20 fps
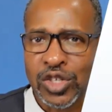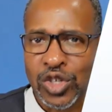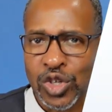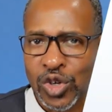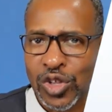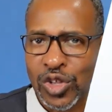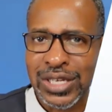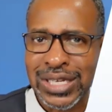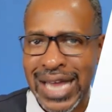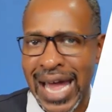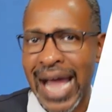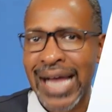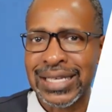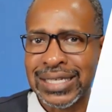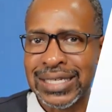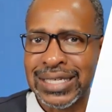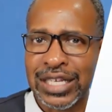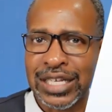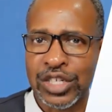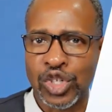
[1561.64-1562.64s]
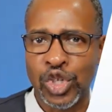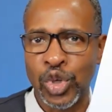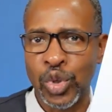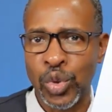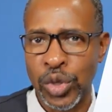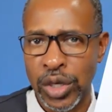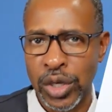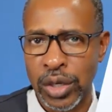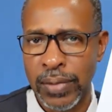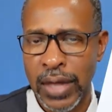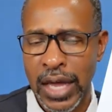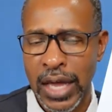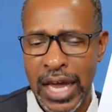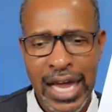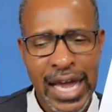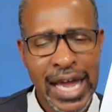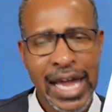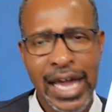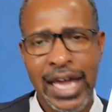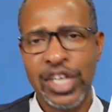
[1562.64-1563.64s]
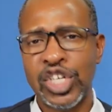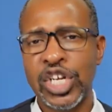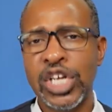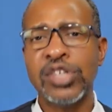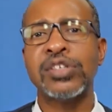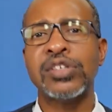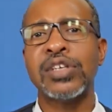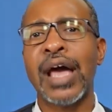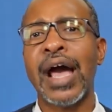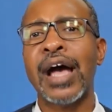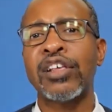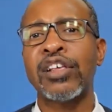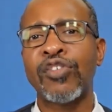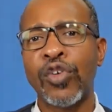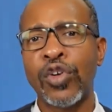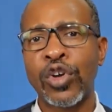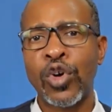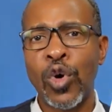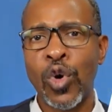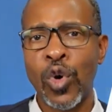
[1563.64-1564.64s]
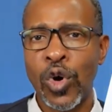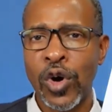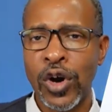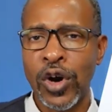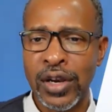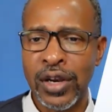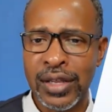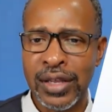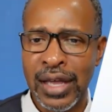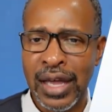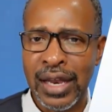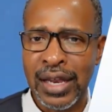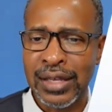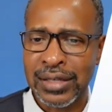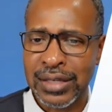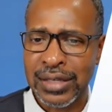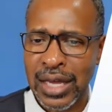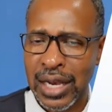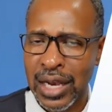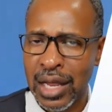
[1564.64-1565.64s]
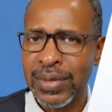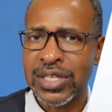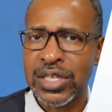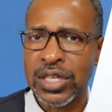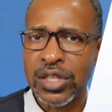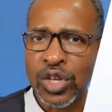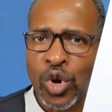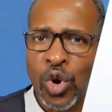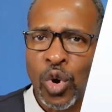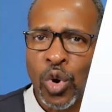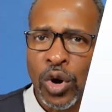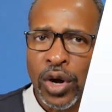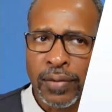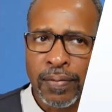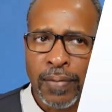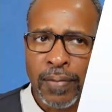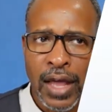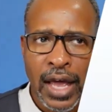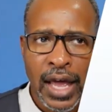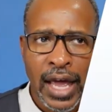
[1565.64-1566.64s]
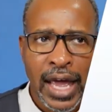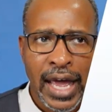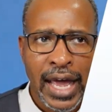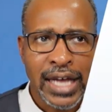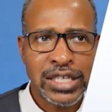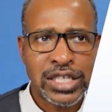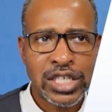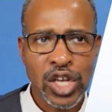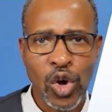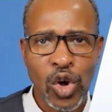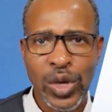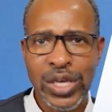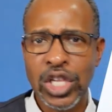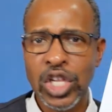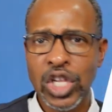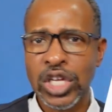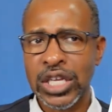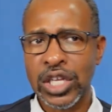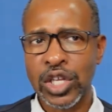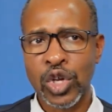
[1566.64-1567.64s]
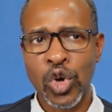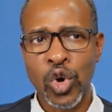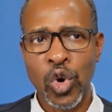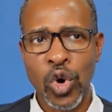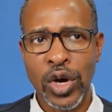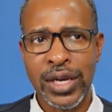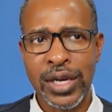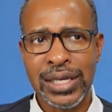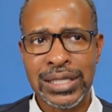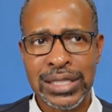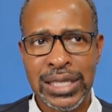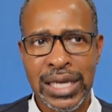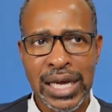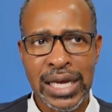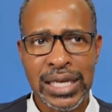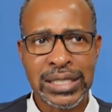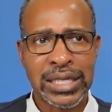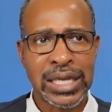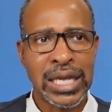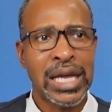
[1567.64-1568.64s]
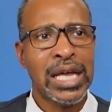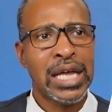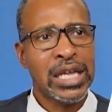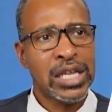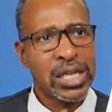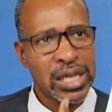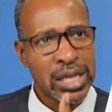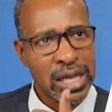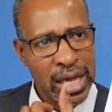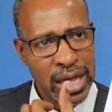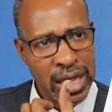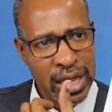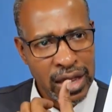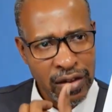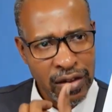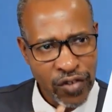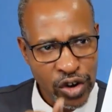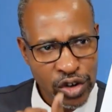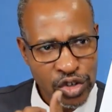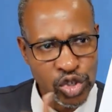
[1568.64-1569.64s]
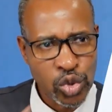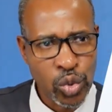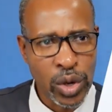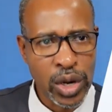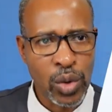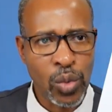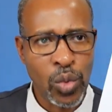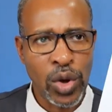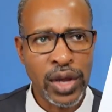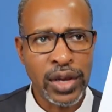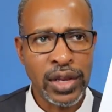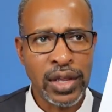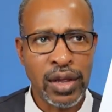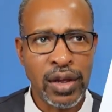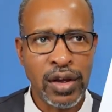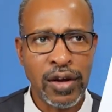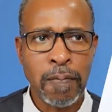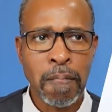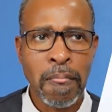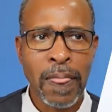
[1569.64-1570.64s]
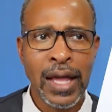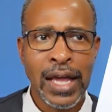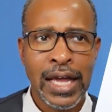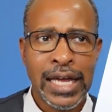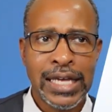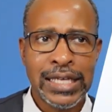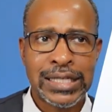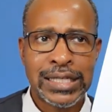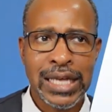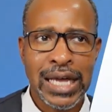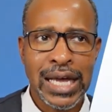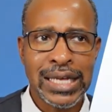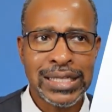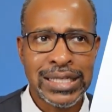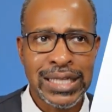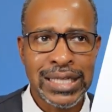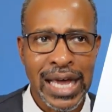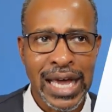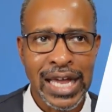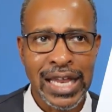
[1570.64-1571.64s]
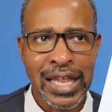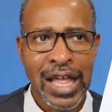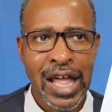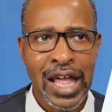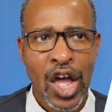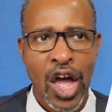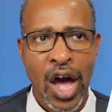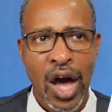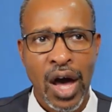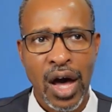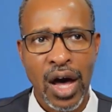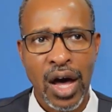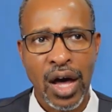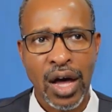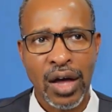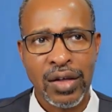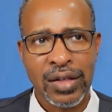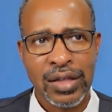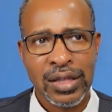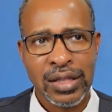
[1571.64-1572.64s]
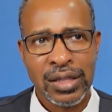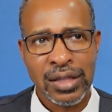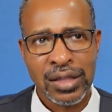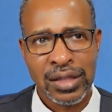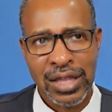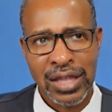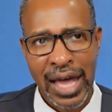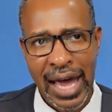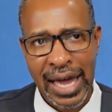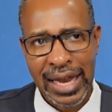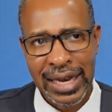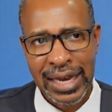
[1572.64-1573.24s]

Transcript: the taxes that's due him? And Jesus asked for the coin, and, and he said, Let me see the coin. And so he looked at the coin. He says, in verse 21 here, he says that uh, that